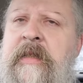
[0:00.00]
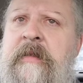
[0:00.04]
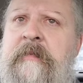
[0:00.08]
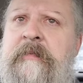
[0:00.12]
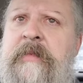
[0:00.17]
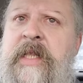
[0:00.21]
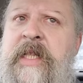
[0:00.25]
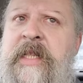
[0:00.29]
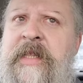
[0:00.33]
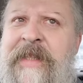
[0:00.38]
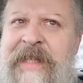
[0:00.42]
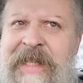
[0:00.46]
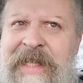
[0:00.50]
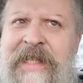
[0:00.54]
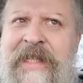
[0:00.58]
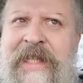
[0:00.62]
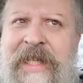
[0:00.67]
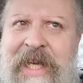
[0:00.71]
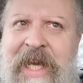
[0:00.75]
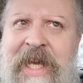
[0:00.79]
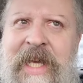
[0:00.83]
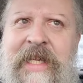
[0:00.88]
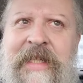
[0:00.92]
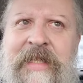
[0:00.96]
But in this
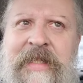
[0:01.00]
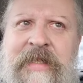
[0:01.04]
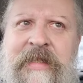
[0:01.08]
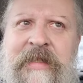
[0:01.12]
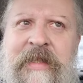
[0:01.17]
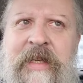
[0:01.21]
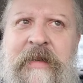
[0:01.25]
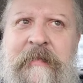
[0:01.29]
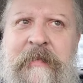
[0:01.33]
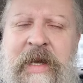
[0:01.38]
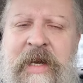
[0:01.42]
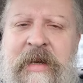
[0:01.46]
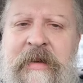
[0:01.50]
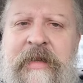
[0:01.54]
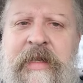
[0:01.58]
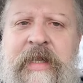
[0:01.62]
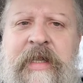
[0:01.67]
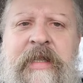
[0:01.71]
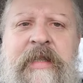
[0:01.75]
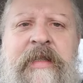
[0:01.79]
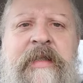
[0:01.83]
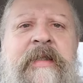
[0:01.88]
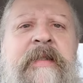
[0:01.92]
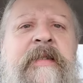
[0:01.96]
case, the
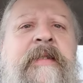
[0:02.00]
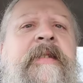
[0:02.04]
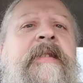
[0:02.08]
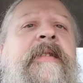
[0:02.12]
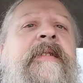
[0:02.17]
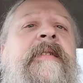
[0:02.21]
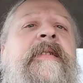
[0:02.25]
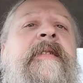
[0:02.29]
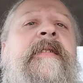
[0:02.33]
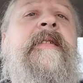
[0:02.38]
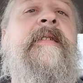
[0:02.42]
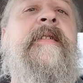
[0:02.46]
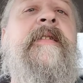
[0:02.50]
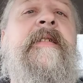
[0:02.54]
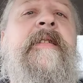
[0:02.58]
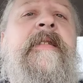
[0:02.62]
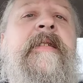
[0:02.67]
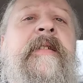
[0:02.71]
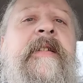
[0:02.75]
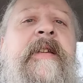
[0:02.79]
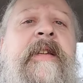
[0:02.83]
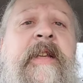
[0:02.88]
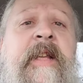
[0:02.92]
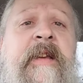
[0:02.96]
Americans
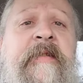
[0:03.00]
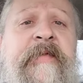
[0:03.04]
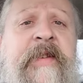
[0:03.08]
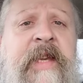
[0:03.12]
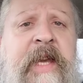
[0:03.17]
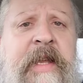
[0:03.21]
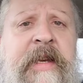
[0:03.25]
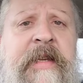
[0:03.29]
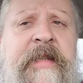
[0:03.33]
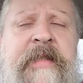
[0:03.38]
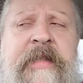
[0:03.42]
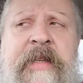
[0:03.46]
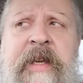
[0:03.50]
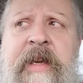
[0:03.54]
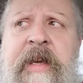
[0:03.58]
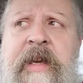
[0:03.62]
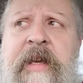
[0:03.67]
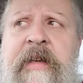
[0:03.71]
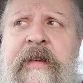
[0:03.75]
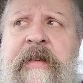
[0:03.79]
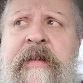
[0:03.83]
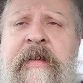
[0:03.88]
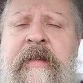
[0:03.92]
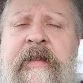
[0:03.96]
in
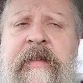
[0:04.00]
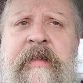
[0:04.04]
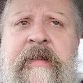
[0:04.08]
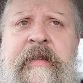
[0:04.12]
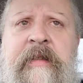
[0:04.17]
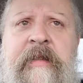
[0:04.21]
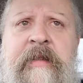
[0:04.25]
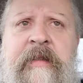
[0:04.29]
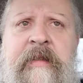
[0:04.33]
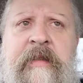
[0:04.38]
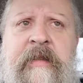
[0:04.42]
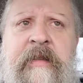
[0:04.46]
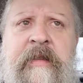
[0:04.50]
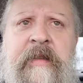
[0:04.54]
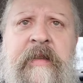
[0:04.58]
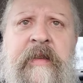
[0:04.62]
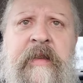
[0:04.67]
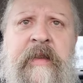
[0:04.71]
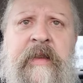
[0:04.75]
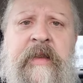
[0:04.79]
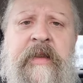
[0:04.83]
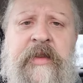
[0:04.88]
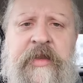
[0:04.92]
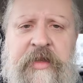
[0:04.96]

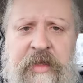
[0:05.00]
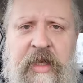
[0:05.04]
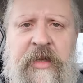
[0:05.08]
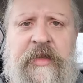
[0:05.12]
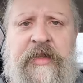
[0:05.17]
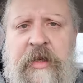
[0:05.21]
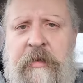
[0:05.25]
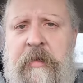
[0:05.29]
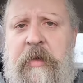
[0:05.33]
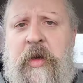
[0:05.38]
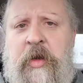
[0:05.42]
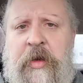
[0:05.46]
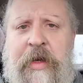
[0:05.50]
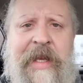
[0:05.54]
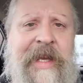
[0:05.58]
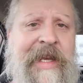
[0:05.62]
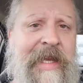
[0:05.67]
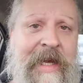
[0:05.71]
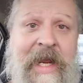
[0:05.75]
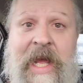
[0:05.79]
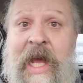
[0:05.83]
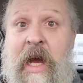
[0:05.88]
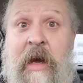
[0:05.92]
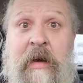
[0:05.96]
Afghanistan thought they were going to
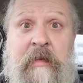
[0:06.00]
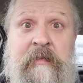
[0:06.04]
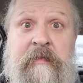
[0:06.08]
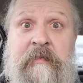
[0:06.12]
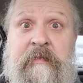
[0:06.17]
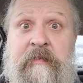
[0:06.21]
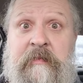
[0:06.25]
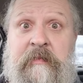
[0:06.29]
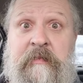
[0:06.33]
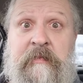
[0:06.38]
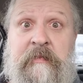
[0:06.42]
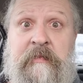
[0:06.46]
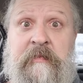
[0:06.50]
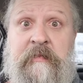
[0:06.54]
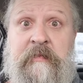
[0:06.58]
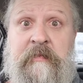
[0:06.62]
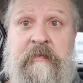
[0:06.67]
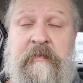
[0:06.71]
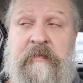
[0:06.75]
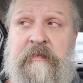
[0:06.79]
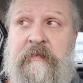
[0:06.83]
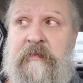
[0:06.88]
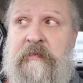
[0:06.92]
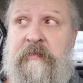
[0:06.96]
get out.
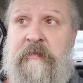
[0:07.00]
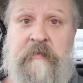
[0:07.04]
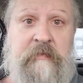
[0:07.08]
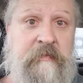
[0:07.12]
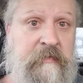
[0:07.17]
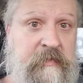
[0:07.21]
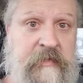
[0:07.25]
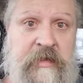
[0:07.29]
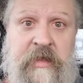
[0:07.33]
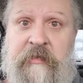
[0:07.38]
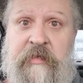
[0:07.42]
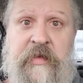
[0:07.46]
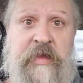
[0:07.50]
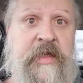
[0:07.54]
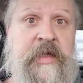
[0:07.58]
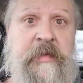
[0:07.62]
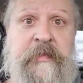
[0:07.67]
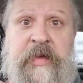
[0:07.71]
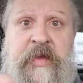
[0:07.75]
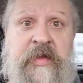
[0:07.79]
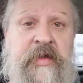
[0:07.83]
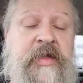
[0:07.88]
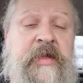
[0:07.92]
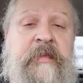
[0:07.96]
There was
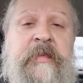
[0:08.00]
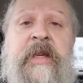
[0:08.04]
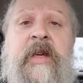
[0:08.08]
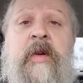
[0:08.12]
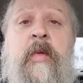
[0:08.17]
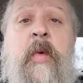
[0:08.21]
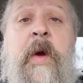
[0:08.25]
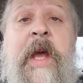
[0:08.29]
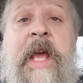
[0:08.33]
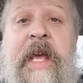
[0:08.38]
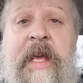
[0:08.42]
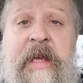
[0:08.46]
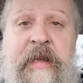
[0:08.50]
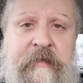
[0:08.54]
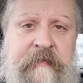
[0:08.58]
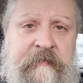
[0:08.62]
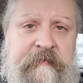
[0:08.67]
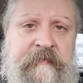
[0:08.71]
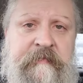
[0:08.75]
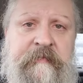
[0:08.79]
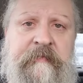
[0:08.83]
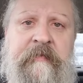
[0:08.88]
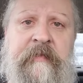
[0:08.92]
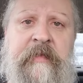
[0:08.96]
supposed to be a way,
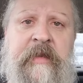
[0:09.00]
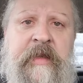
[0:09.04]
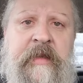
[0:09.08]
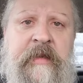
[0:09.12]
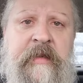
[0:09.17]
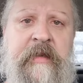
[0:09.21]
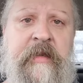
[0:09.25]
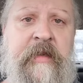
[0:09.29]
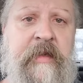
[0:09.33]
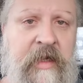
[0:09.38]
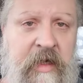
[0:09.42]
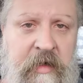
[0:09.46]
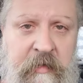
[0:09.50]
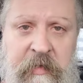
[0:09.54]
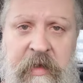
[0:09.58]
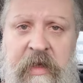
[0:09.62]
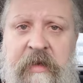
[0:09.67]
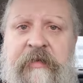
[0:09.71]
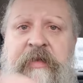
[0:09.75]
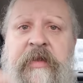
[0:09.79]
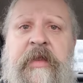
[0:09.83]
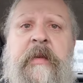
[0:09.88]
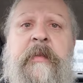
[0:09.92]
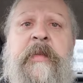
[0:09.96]
a
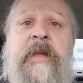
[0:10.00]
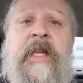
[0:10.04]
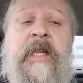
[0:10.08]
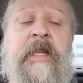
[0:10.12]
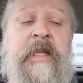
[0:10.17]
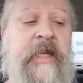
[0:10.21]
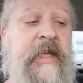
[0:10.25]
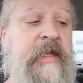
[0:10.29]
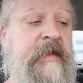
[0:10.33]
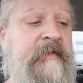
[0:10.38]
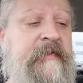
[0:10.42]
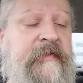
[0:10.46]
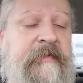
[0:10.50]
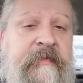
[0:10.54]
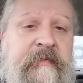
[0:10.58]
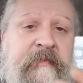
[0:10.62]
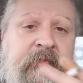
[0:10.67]
way for them to leave.